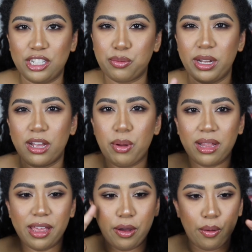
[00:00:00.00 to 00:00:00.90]
I just want to
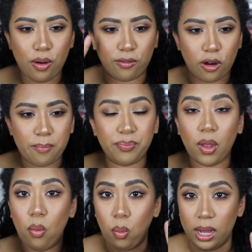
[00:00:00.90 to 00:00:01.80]
quickly go over
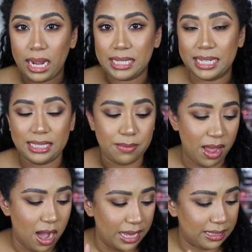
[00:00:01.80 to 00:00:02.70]
what I did to
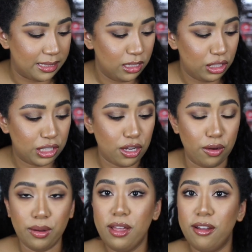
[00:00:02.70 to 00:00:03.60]
my eyes.
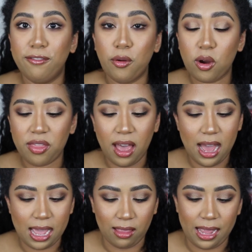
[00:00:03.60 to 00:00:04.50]
So for the
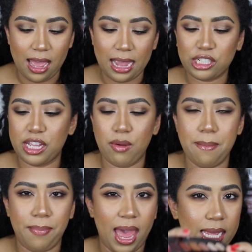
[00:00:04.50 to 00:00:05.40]
highlight, I actually
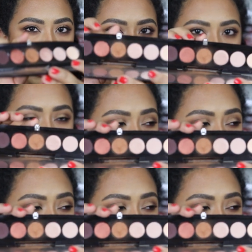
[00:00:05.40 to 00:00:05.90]
went back in